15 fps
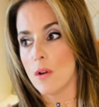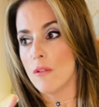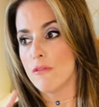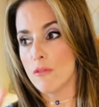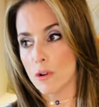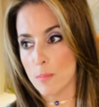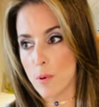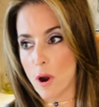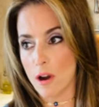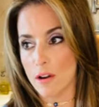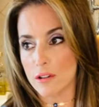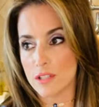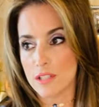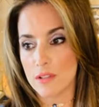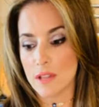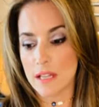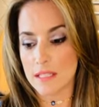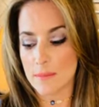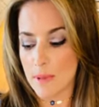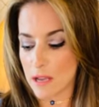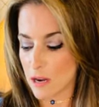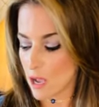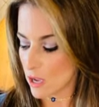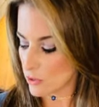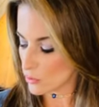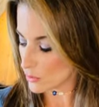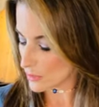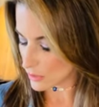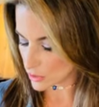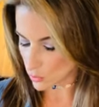four parts, so that's about
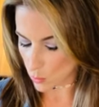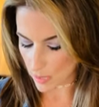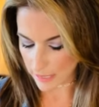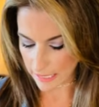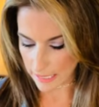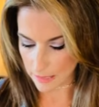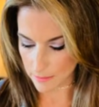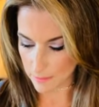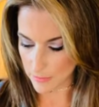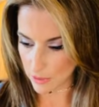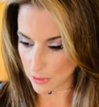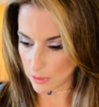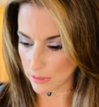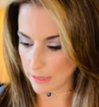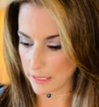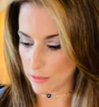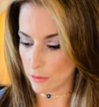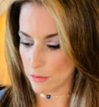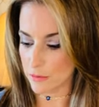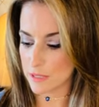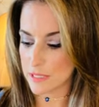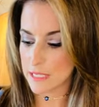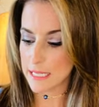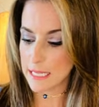120 milliliters.